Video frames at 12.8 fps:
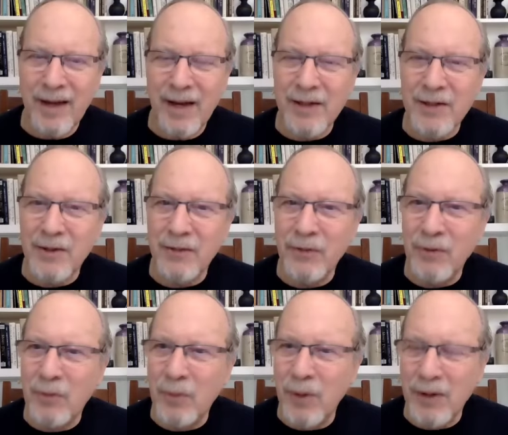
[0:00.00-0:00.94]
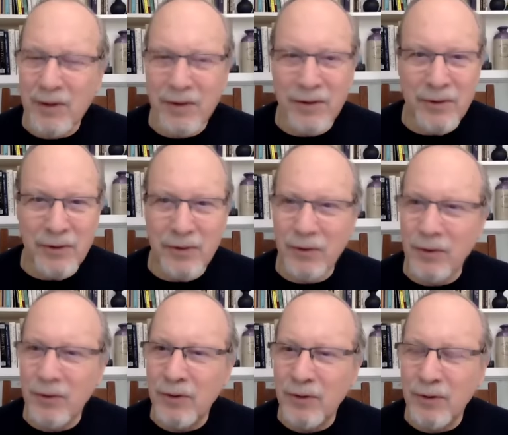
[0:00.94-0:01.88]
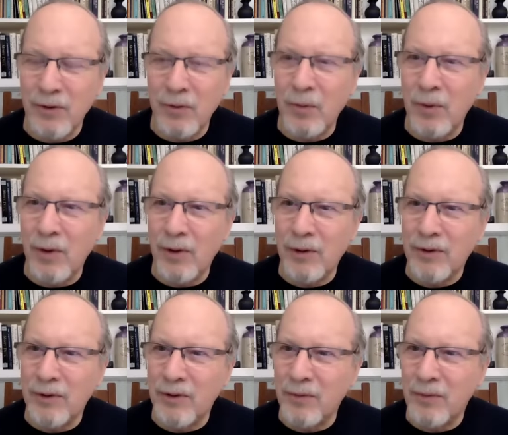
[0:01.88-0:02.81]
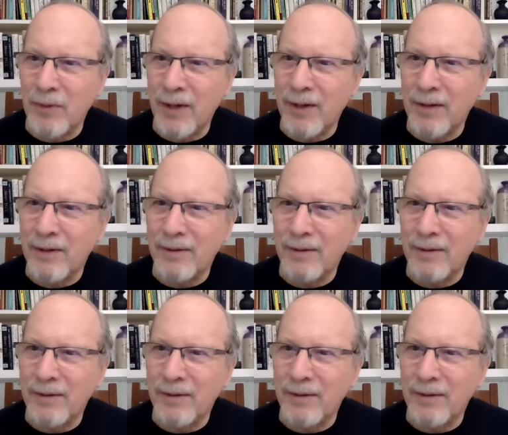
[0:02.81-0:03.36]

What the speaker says: as if you wanted to look to the wall to the right,